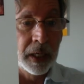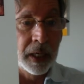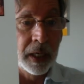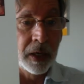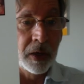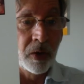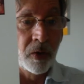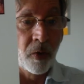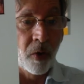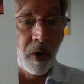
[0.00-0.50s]

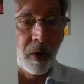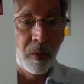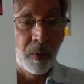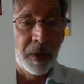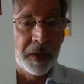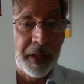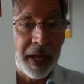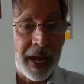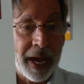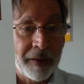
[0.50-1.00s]
nor will
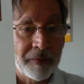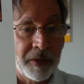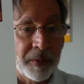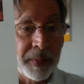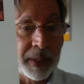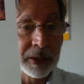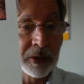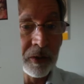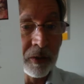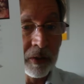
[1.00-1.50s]
they have the
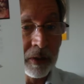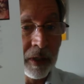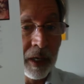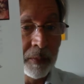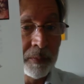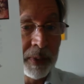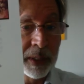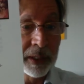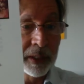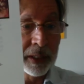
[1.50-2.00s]
mental
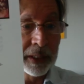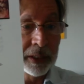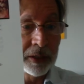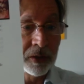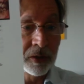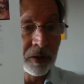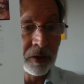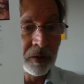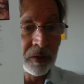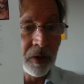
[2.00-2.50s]
abilities
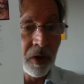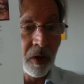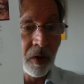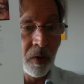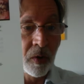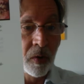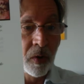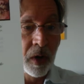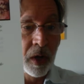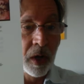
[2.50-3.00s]
to
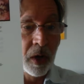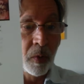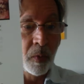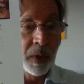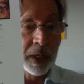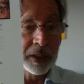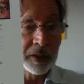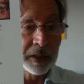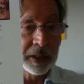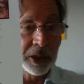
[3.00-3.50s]
know when
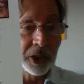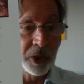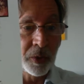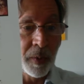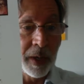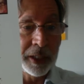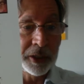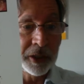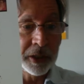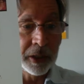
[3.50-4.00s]
a
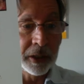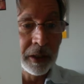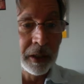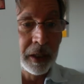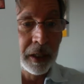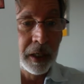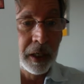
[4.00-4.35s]
situation